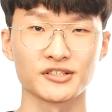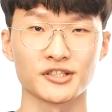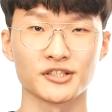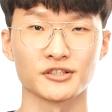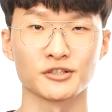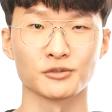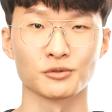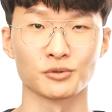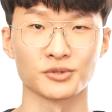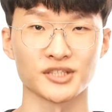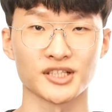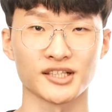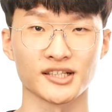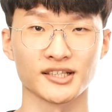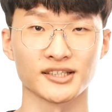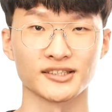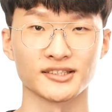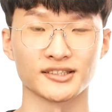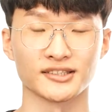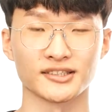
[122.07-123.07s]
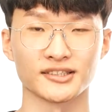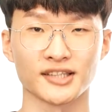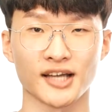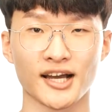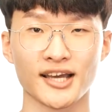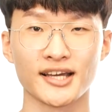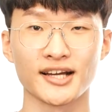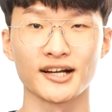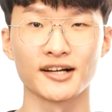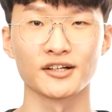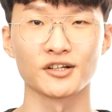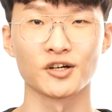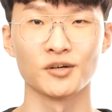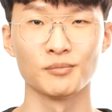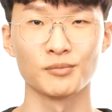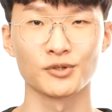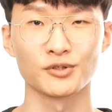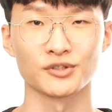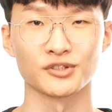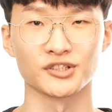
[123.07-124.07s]
to a library that holds
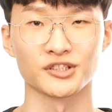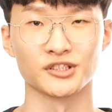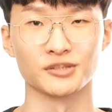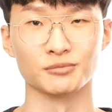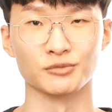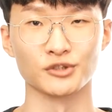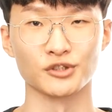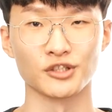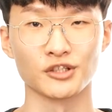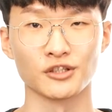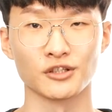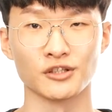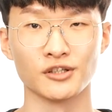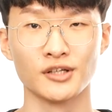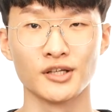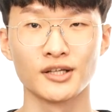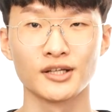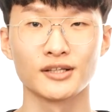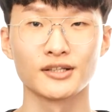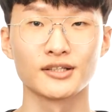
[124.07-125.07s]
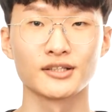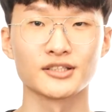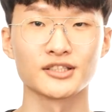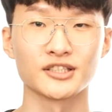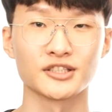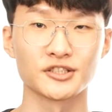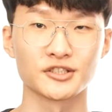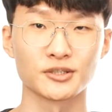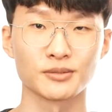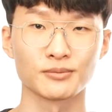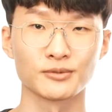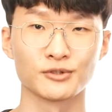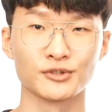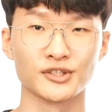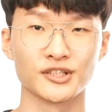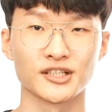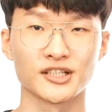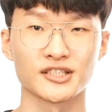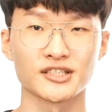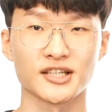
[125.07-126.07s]
various components which operate on the
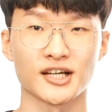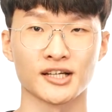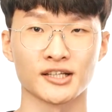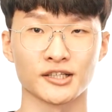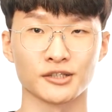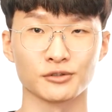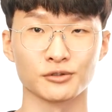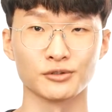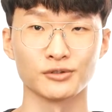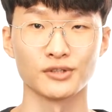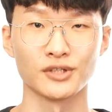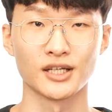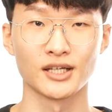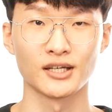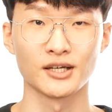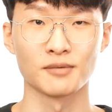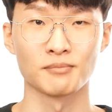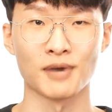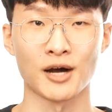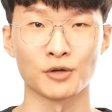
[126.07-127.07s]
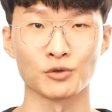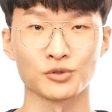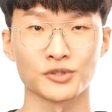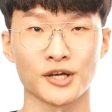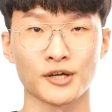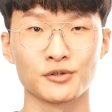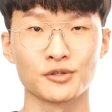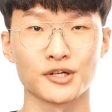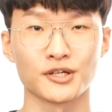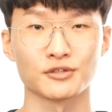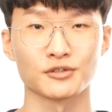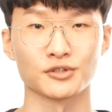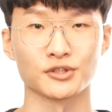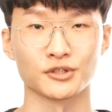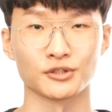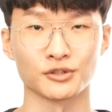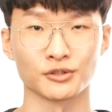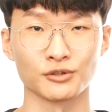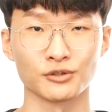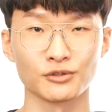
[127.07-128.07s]
user interface and provides the
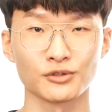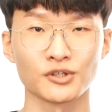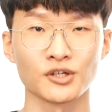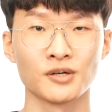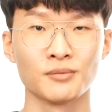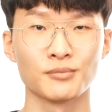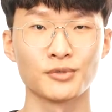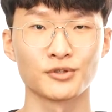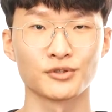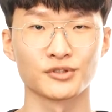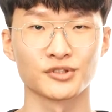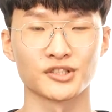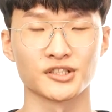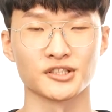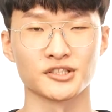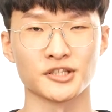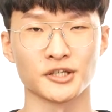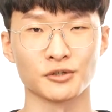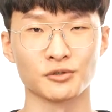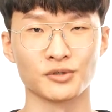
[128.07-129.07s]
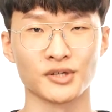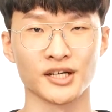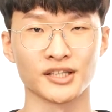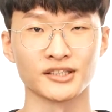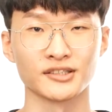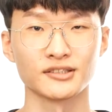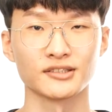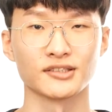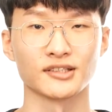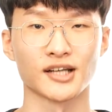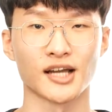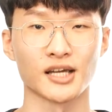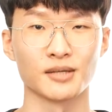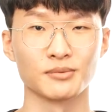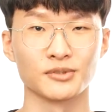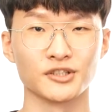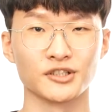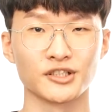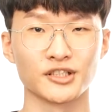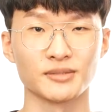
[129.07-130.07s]
component so that they can be used
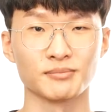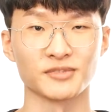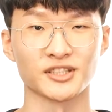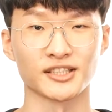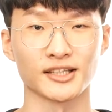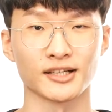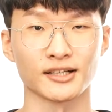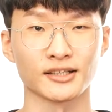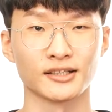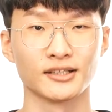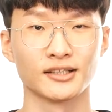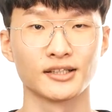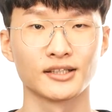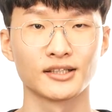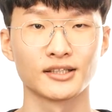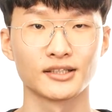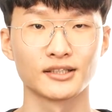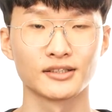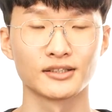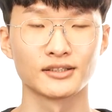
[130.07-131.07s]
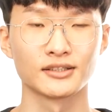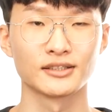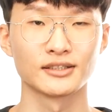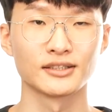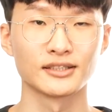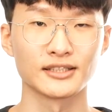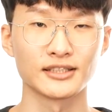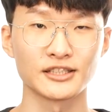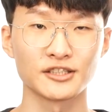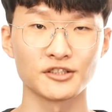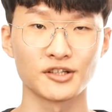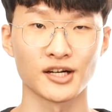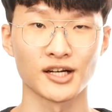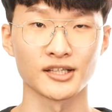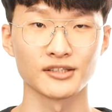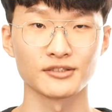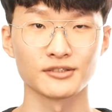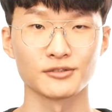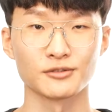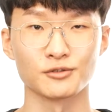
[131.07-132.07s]
immediately without having to
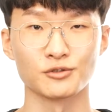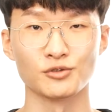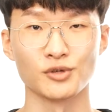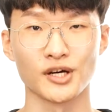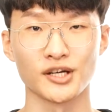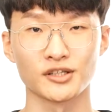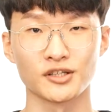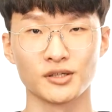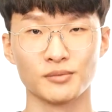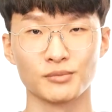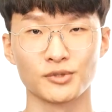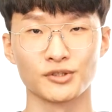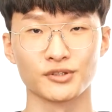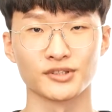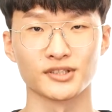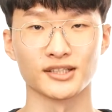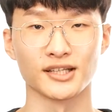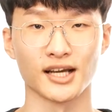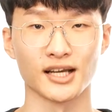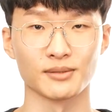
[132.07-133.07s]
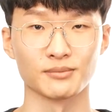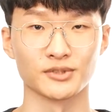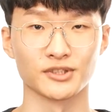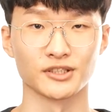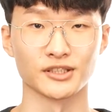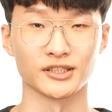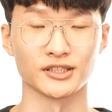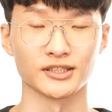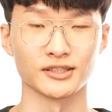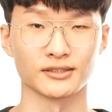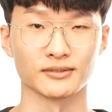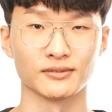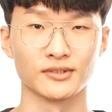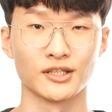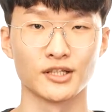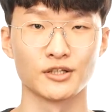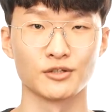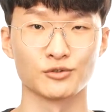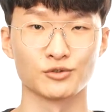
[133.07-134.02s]
be created separately.